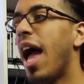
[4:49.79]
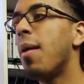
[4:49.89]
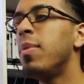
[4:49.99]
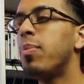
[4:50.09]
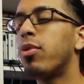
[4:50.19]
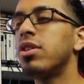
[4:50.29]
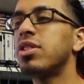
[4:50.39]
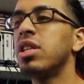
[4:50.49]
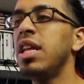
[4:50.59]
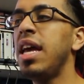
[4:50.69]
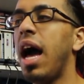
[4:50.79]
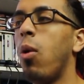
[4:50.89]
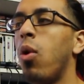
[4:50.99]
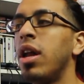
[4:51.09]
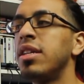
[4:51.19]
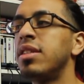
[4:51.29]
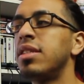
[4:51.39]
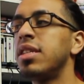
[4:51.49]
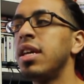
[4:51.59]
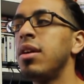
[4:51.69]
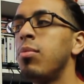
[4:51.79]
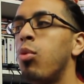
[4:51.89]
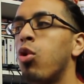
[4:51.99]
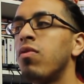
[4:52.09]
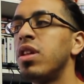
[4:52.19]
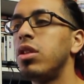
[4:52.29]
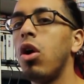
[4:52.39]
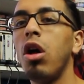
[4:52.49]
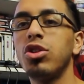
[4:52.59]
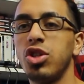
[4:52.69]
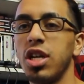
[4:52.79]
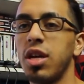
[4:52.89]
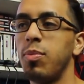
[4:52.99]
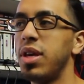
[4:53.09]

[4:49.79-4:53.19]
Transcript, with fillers: And me personally, I wanted to see more of the doll chick